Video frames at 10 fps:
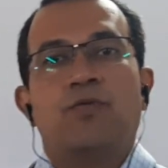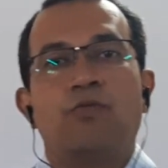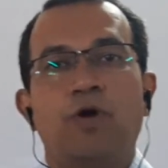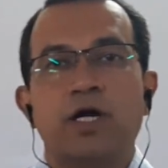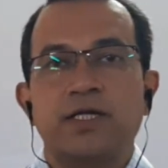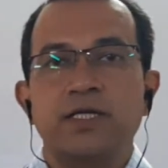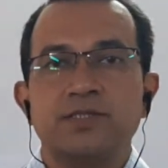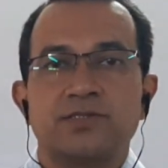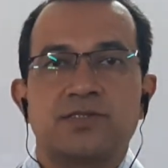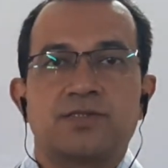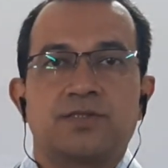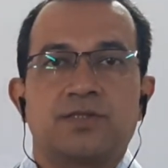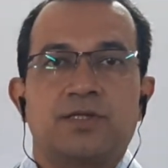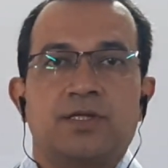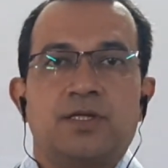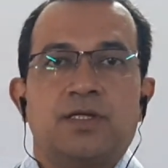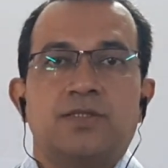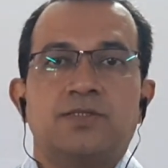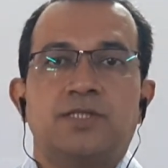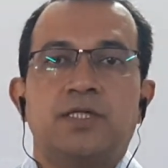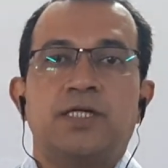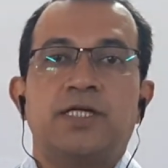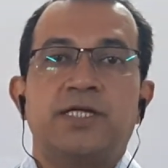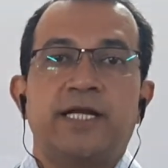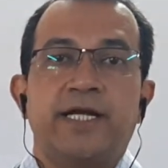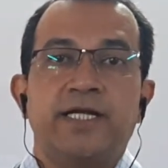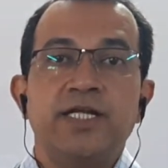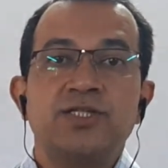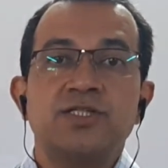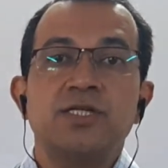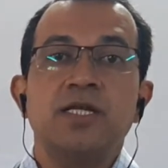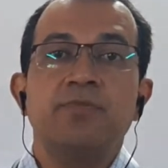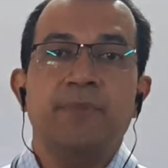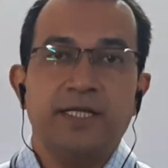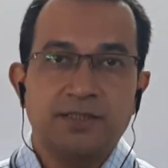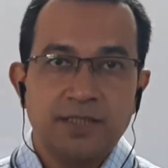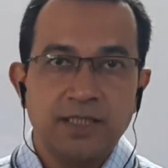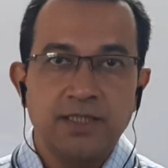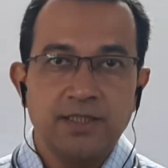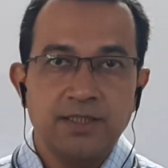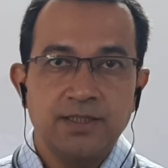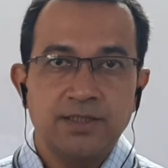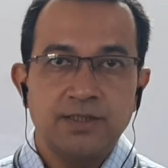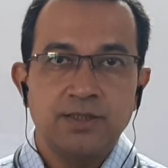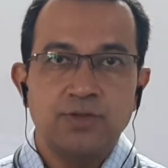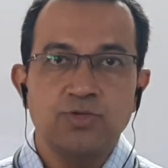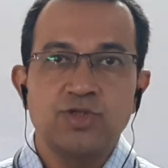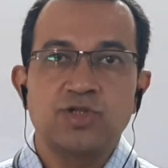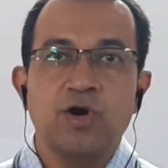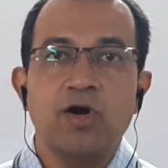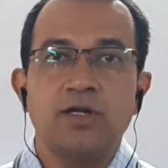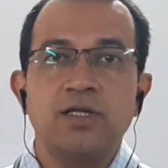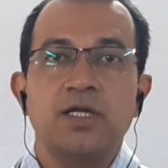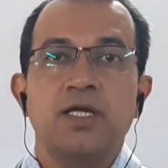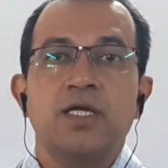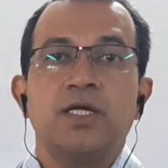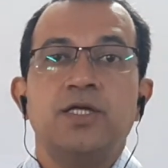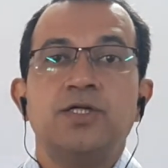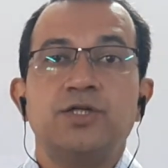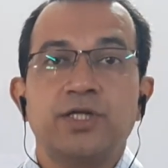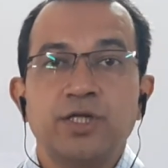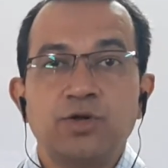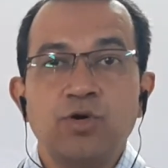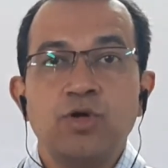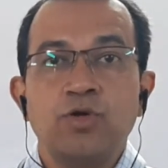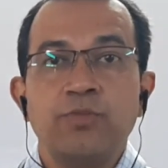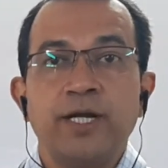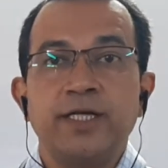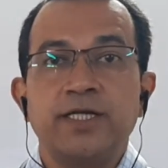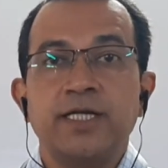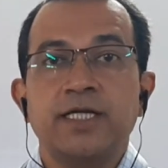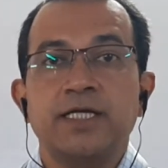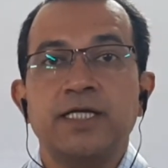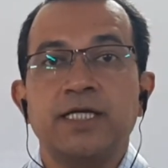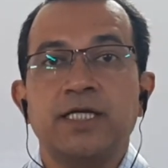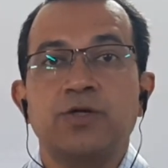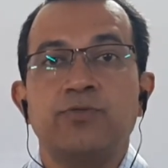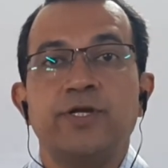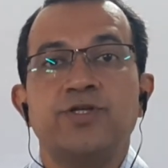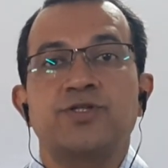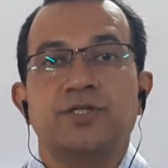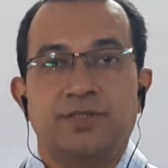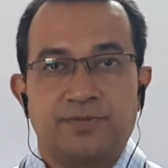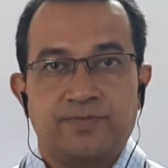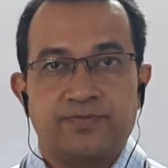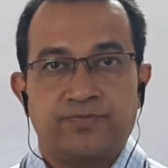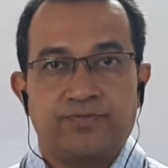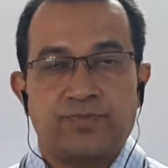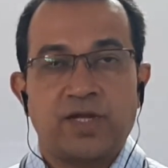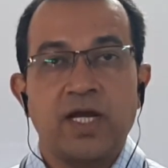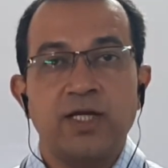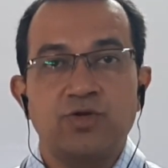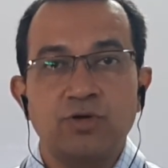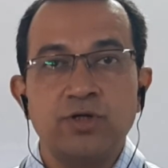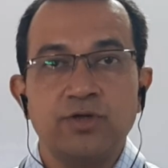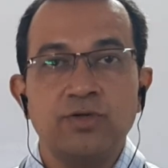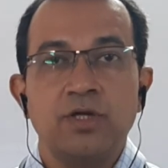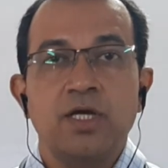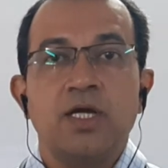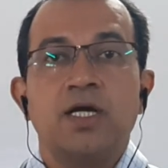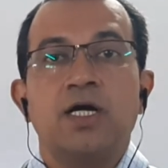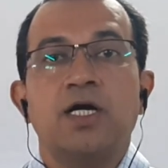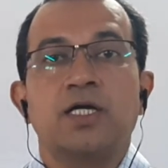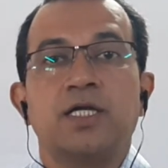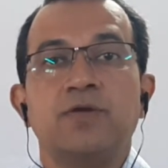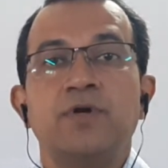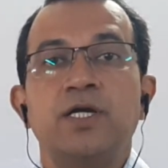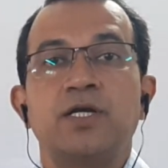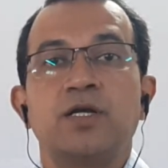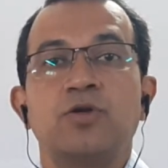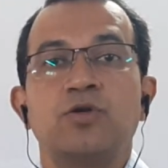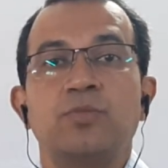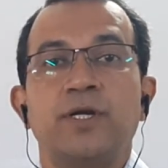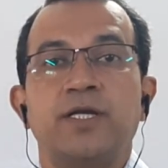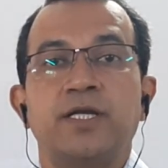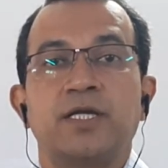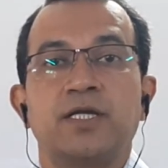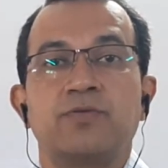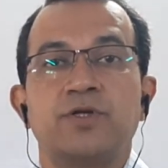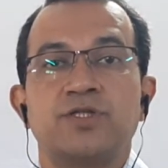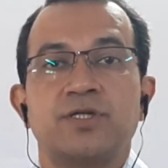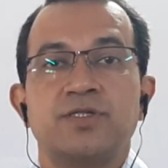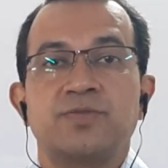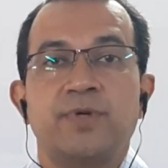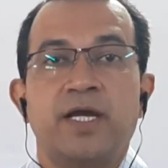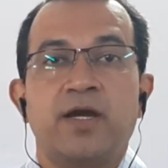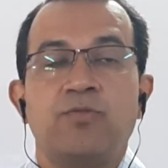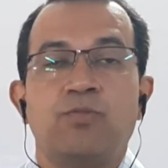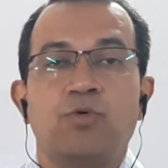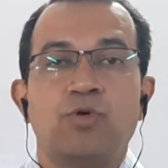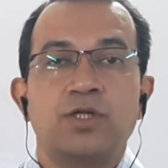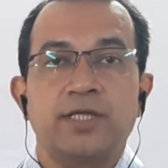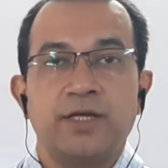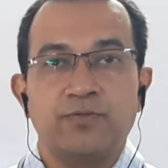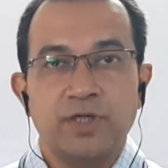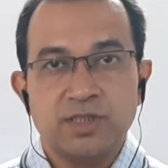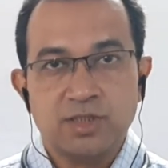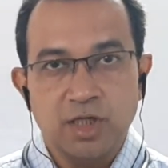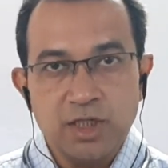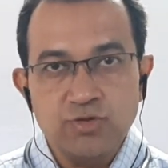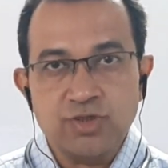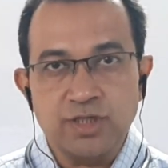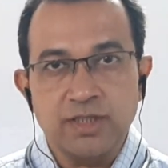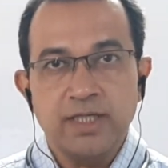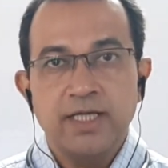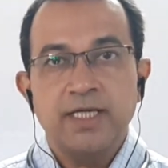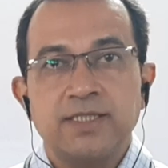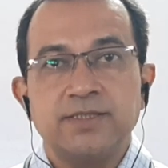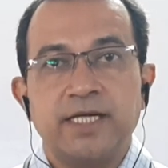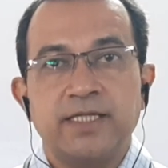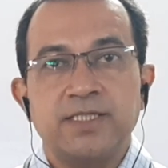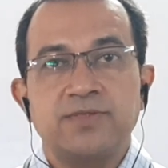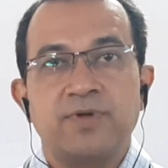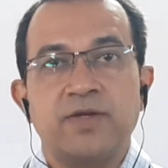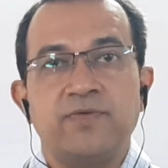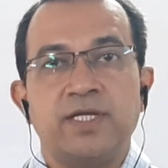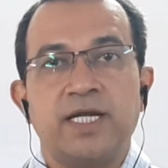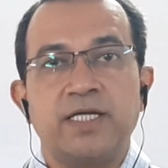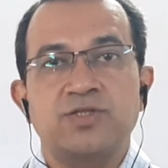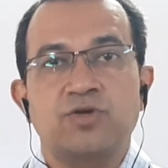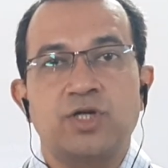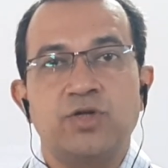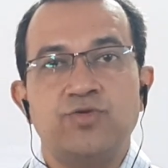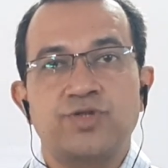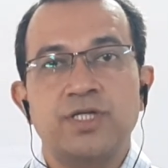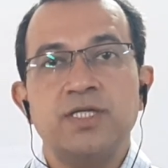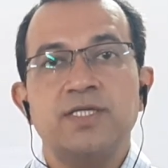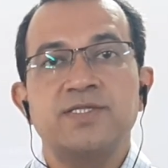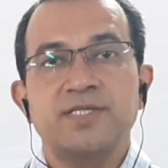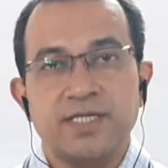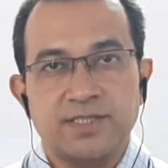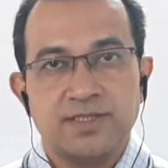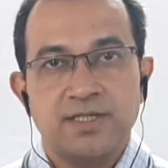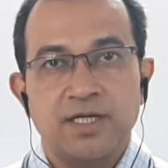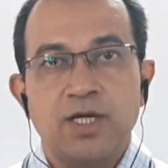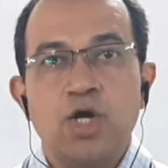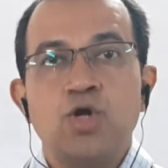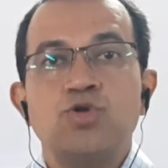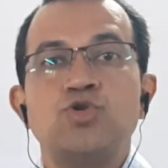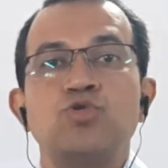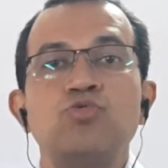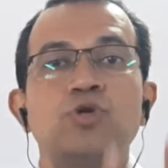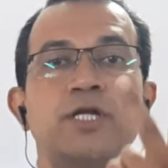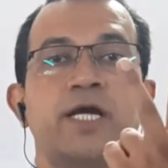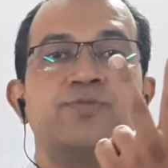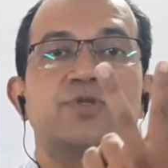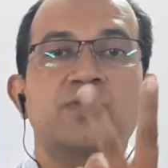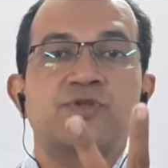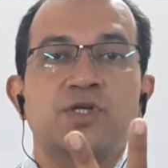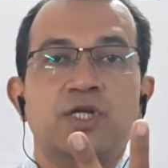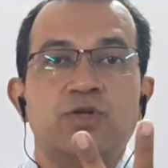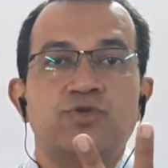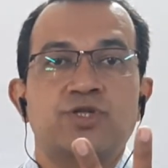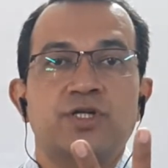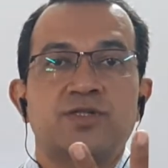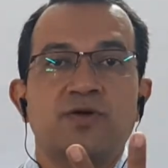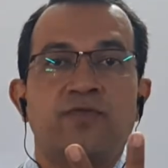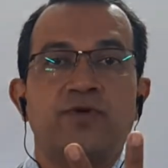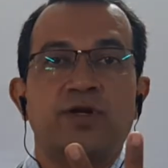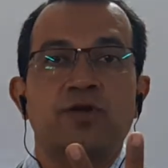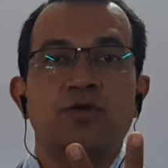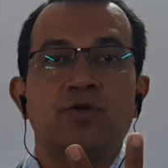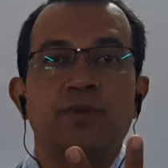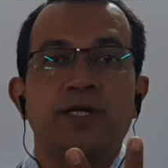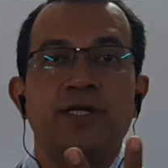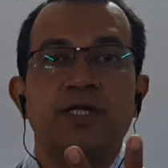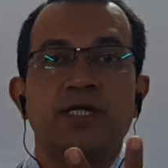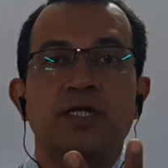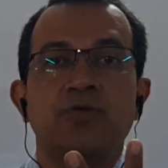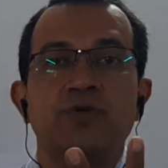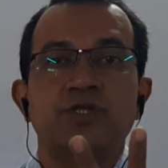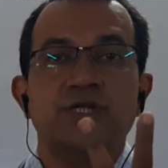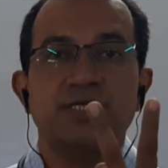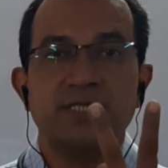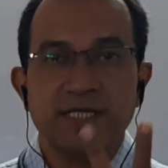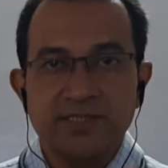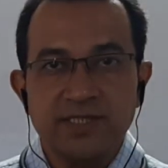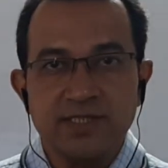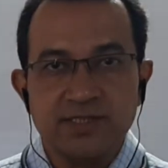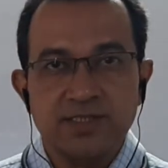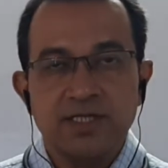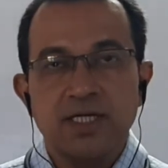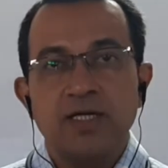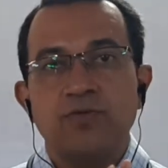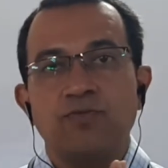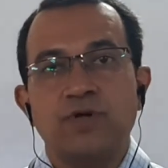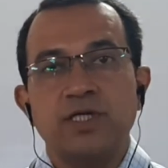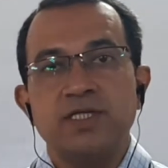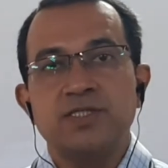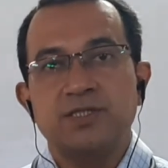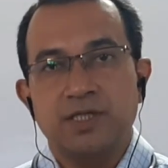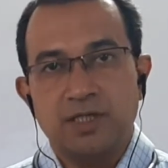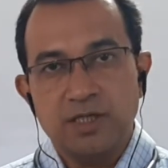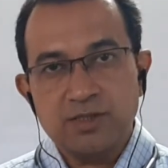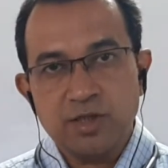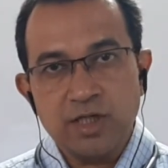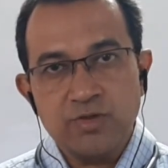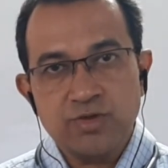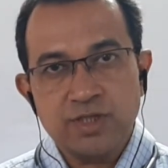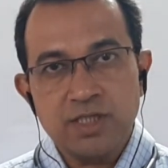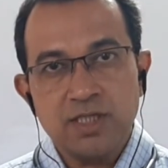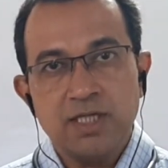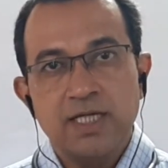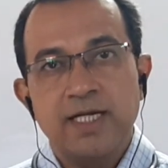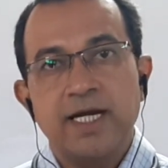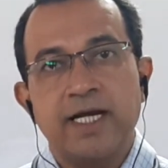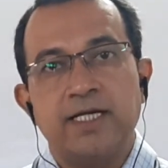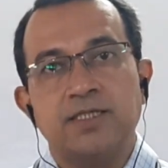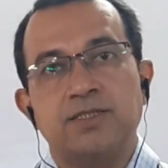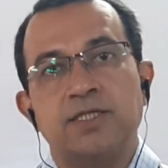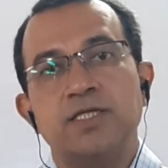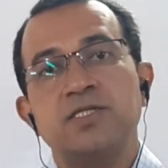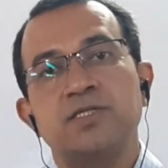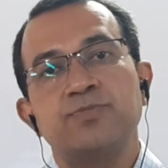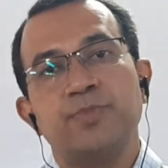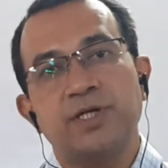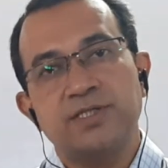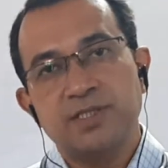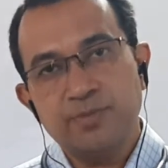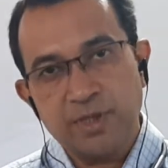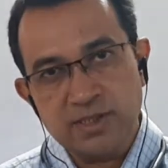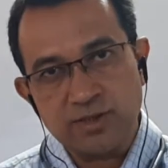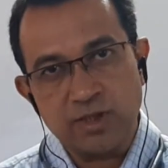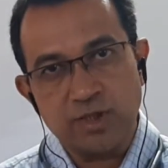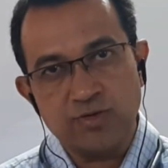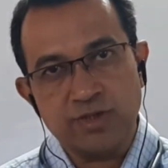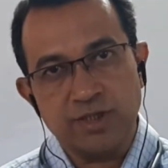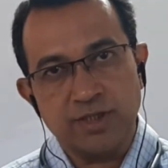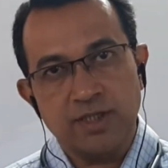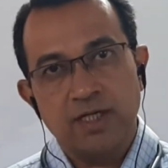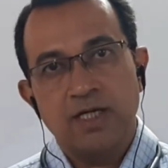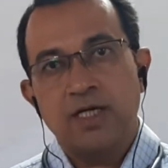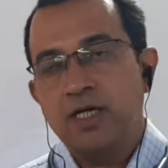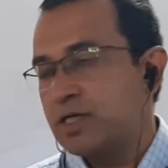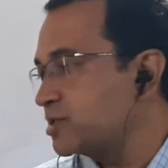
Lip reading: what is the traditional method to solve trigonometric equation? I told you, a given trigonometric equations may have more than one solution. That is why we had solution set. Two types of solutions of trigonometric equations exist. One is general solution and other is principal solution. A